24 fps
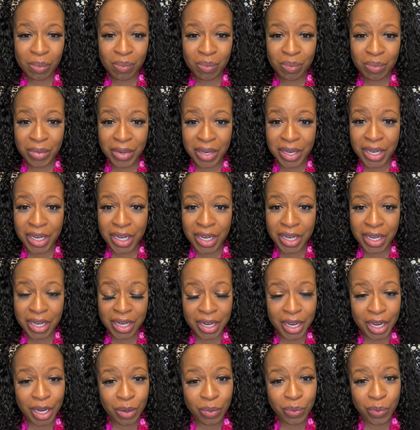leak and
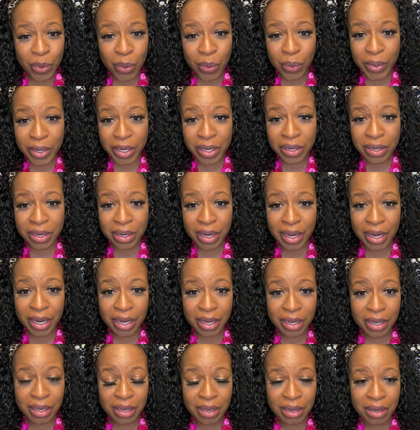like ruin like
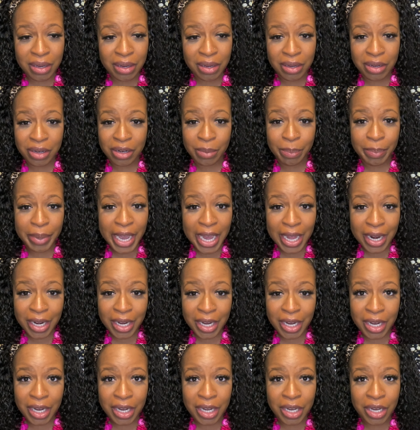your
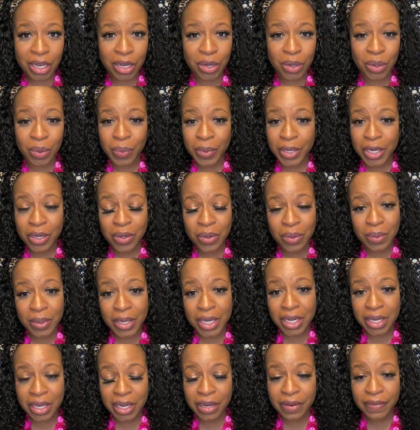bedding. You don't want to do
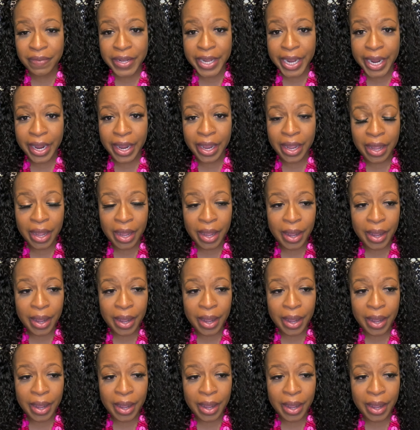any of that.